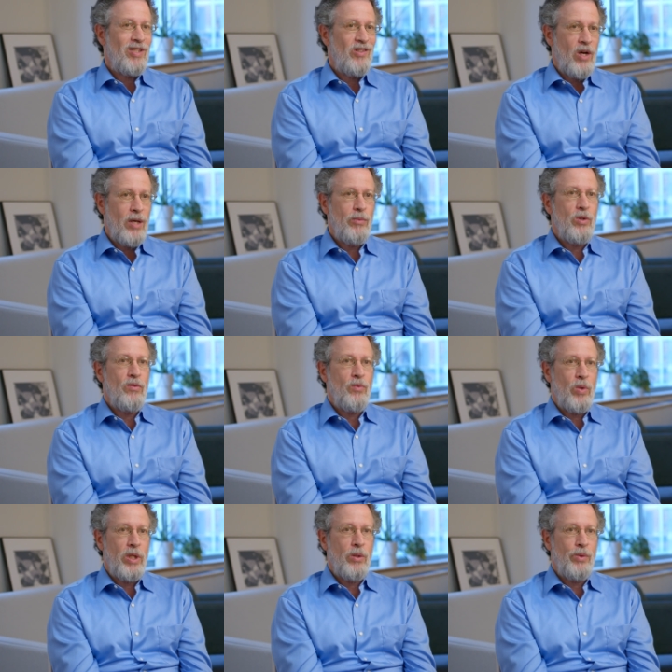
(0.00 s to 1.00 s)
collaborative
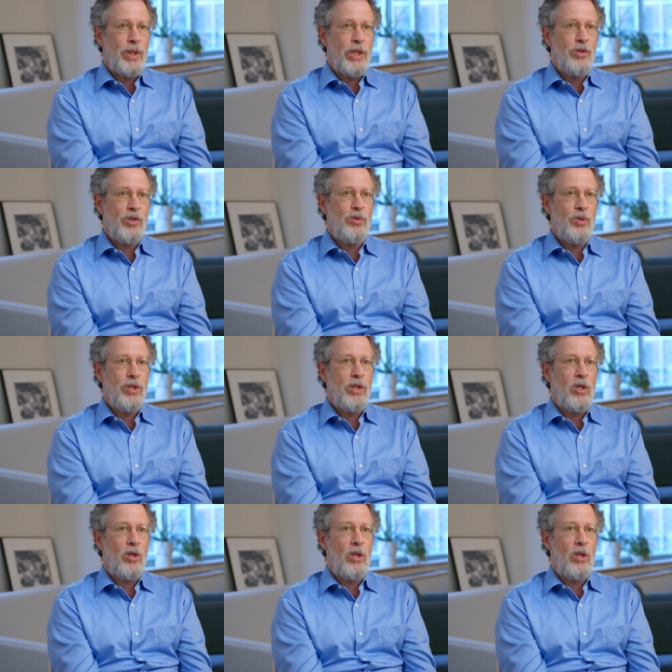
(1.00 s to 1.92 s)
way with industry